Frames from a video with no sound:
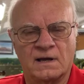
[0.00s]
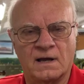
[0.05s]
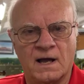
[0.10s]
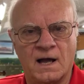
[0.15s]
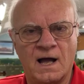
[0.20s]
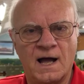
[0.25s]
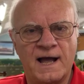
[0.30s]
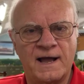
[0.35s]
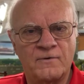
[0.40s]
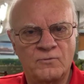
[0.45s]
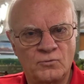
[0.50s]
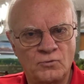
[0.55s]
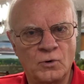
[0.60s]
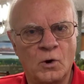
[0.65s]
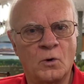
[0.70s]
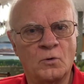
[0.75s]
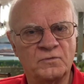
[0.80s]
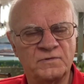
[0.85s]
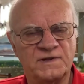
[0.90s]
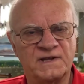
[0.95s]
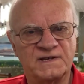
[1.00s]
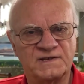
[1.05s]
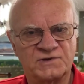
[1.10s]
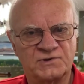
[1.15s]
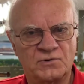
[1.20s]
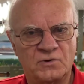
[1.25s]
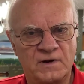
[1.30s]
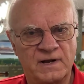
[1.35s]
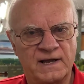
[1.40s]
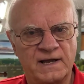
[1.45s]
I rode this
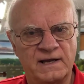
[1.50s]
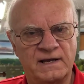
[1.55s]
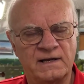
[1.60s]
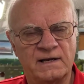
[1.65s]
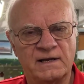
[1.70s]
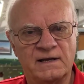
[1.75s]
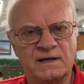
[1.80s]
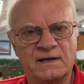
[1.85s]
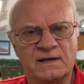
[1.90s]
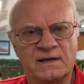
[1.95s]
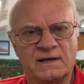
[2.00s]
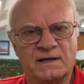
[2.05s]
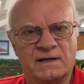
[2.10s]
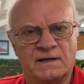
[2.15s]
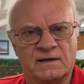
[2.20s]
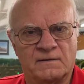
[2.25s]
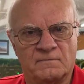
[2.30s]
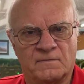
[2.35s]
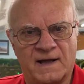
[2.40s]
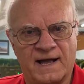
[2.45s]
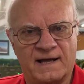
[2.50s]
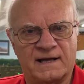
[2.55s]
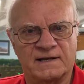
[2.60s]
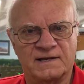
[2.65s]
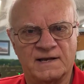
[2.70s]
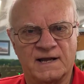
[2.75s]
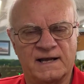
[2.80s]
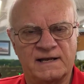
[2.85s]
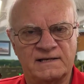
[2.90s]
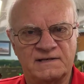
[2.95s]
train back in
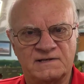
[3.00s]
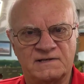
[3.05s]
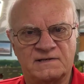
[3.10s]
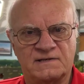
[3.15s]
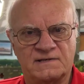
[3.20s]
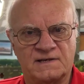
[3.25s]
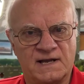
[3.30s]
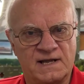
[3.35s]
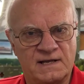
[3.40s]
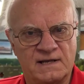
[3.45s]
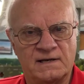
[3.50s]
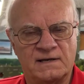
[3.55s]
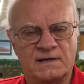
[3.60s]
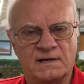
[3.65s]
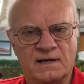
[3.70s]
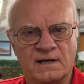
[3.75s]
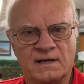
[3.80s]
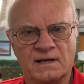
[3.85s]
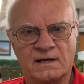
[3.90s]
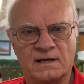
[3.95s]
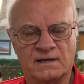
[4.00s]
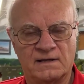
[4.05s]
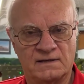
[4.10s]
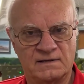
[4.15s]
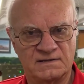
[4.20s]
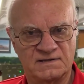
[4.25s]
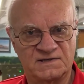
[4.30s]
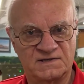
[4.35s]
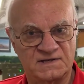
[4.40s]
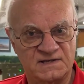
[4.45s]

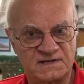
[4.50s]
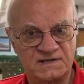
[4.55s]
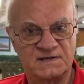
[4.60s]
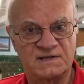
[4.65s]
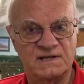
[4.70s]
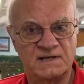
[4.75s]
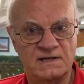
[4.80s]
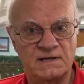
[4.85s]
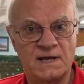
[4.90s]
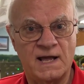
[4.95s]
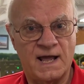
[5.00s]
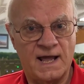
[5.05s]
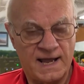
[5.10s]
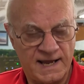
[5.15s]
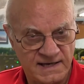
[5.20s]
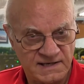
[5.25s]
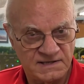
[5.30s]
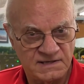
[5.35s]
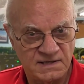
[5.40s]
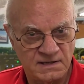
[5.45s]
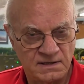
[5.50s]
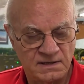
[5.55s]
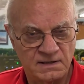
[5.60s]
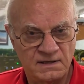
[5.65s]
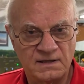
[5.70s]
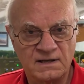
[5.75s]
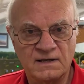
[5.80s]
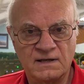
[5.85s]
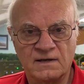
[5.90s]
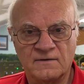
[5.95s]
1968
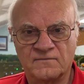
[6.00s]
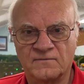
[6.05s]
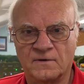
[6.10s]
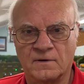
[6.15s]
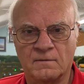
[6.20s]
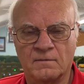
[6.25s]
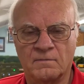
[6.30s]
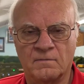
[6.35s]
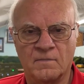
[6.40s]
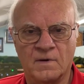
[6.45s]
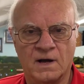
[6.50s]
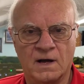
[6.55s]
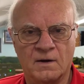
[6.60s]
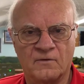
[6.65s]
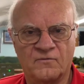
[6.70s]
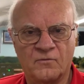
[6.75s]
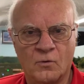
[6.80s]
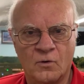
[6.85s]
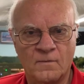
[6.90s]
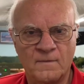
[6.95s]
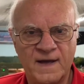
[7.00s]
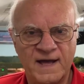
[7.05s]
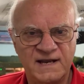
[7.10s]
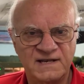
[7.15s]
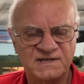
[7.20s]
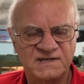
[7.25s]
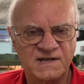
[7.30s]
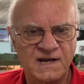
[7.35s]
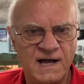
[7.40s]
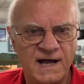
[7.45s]
from Fort
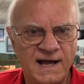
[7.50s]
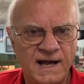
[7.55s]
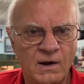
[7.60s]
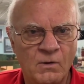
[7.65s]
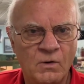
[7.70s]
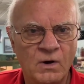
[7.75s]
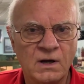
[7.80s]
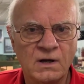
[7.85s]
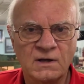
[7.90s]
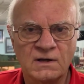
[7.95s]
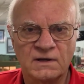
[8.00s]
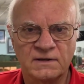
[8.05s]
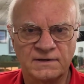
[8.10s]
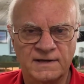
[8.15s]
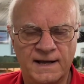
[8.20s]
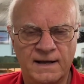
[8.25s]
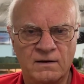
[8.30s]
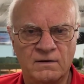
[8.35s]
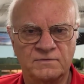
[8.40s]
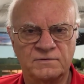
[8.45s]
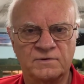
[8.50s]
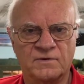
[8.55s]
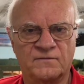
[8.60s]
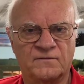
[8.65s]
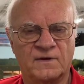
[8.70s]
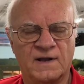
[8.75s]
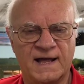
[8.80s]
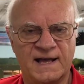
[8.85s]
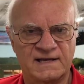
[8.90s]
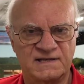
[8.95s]
Madison, Iowa, down to
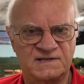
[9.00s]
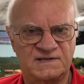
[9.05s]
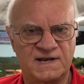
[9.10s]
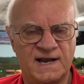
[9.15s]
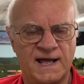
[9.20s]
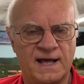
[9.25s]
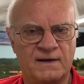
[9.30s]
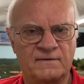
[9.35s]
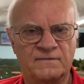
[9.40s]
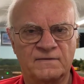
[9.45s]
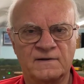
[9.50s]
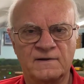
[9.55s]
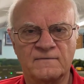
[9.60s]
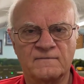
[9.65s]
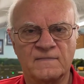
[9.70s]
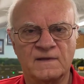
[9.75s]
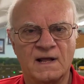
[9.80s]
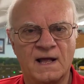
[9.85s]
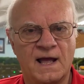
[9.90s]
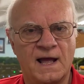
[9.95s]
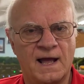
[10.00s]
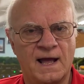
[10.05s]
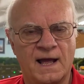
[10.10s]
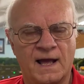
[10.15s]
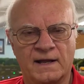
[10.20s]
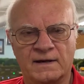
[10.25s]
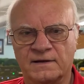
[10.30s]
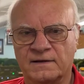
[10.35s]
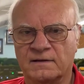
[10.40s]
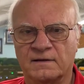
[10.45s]
Flagstaff.
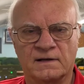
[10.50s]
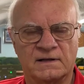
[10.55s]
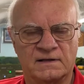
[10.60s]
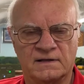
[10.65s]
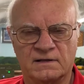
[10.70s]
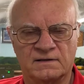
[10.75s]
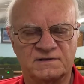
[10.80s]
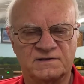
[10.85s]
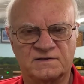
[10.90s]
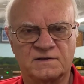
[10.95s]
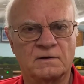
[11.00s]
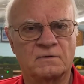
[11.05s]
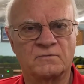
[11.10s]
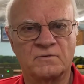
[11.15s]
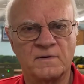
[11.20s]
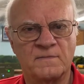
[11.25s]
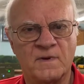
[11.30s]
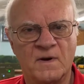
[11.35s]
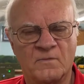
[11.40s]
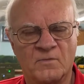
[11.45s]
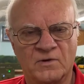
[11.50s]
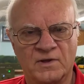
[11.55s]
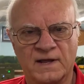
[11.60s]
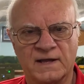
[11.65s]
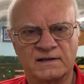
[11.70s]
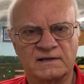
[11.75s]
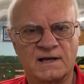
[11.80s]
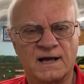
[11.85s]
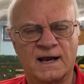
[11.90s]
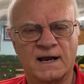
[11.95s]
And still remember
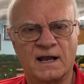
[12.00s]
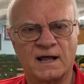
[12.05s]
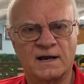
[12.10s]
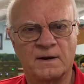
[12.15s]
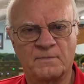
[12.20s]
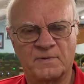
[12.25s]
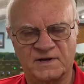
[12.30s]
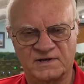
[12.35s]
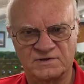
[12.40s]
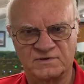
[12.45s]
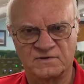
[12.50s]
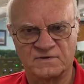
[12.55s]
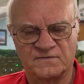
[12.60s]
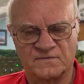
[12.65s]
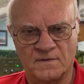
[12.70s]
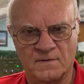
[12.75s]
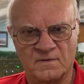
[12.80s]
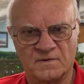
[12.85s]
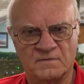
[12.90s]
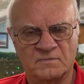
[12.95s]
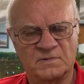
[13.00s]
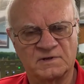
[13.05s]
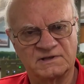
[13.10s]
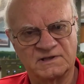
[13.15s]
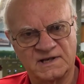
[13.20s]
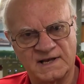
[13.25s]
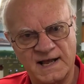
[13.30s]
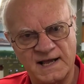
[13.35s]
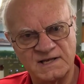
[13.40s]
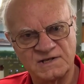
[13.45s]
that, got a lot of pictures for you. But
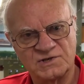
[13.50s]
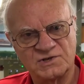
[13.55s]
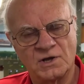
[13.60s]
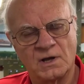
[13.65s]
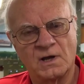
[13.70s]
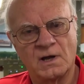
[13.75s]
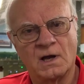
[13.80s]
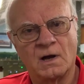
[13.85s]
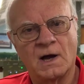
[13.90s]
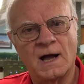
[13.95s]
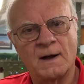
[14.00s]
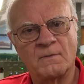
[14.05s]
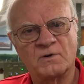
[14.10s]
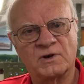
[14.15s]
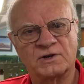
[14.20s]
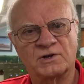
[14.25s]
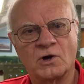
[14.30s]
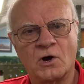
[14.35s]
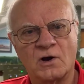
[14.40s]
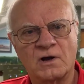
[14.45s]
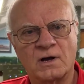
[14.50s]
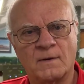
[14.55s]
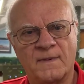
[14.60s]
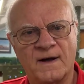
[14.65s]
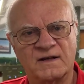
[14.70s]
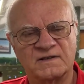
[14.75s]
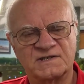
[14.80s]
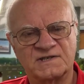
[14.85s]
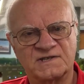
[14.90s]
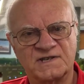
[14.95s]
today's, I'm going to talk
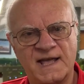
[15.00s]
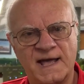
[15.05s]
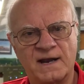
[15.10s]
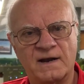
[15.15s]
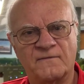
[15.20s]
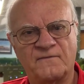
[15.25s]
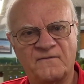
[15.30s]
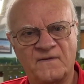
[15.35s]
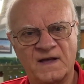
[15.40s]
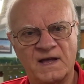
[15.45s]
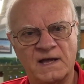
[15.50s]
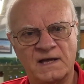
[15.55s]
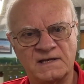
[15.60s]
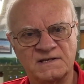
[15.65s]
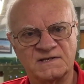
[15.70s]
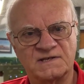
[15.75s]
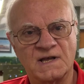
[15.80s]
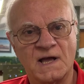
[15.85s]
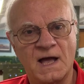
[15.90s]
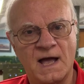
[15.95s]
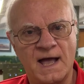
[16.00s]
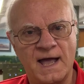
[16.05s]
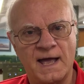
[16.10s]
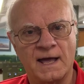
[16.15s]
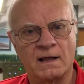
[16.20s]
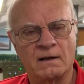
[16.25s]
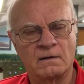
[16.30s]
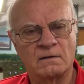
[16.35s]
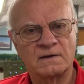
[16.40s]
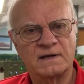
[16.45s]
about Santa Fe's
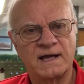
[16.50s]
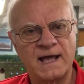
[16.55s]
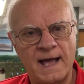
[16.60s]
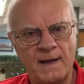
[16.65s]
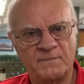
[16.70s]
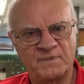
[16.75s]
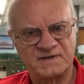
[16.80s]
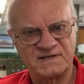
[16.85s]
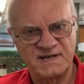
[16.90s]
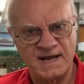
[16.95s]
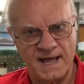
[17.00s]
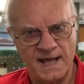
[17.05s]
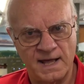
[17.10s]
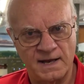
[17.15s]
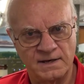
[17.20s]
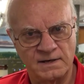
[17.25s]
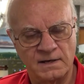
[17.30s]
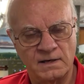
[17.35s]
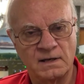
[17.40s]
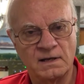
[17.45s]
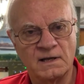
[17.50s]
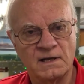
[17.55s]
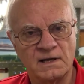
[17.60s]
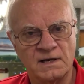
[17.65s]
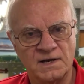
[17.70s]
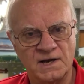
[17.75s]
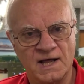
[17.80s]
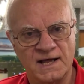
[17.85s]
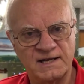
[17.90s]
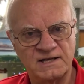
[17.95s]
El Capitan
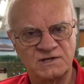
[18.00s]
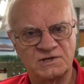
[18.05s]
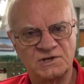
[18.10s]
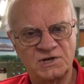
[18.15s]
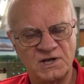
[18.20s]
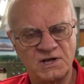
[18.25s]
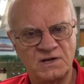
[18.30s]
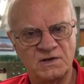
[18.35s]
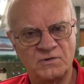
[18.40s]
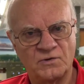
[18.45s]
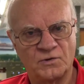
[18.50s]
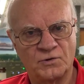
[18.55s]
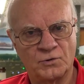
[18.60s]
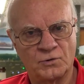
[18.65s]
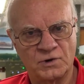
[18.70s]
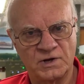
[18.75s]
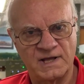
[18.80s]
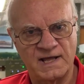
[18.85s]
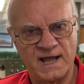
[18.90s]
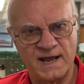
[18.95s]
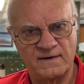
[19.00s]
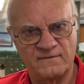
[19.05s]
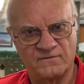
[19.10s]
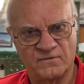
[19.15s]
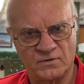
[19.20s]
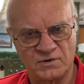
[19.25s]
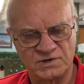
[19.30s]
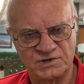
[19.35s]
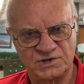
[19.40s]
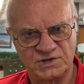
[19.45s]
1938
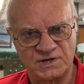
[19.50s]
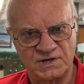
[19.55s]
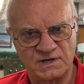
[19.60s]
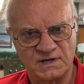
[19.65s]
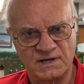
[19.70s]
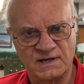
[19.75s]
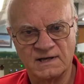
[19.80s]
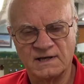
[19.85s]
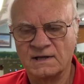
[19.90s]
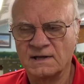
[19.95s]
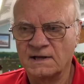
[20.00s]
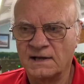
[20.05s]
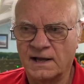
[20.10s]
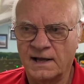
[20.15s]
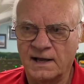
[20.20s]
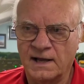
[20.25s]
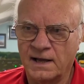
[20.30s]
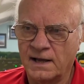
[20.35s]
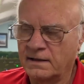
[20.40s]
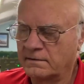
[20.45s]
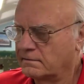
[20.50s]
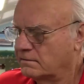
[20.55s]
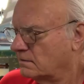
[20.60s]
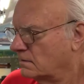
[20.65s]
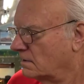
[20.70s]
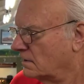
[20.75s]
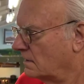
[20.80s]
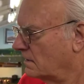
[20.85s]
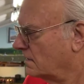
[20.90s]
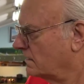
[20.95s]
version. And
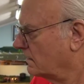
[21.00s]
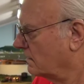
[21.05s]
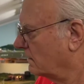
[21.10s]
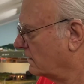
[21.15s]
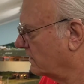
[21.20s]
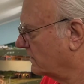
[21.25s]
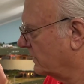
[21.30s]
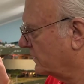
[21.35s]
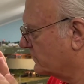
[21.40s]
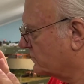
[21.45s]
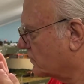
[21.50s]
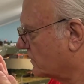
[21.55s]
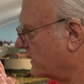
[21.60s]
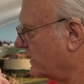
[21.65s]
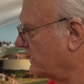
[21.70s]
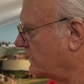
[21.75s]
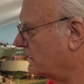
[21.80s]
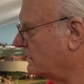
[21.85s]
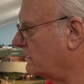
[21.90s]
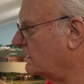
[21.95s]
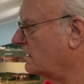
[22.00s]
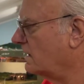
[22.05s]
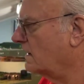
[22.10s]
the train